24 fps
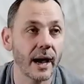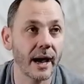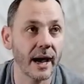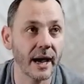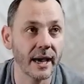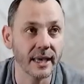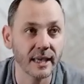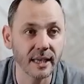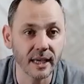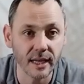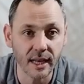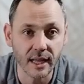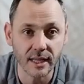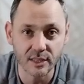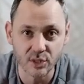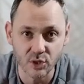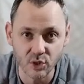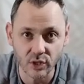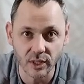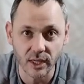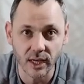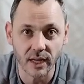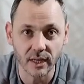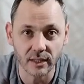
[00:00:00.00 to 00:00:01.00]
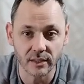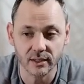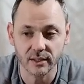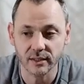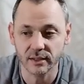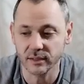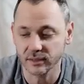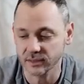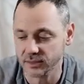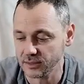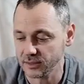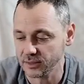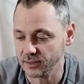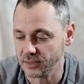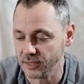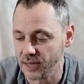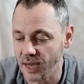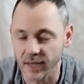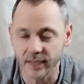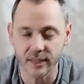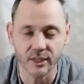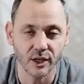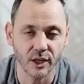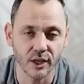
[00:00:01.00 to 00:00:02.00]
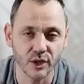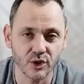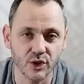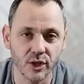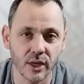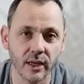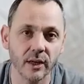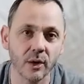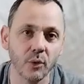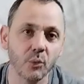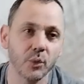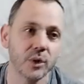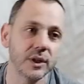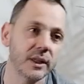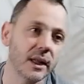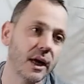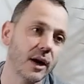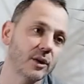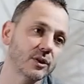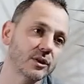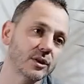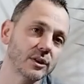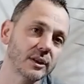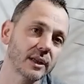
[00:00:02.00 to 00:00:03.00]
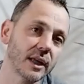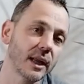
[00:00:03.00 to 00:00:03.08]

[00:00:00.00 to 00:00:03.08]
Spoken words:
I cannot start a gardening channel without